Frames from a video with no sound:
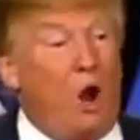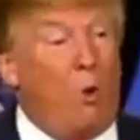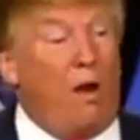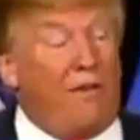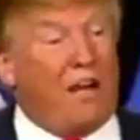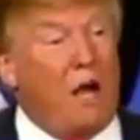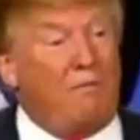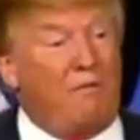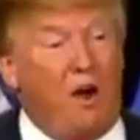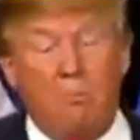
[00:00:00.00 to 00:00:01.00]
where they come
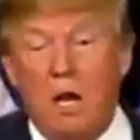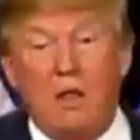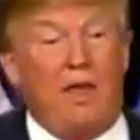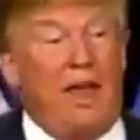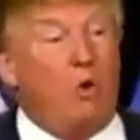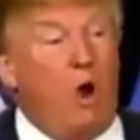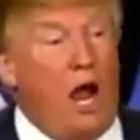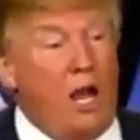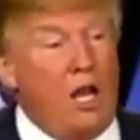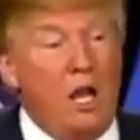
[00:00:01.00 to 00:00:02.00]
from, they run,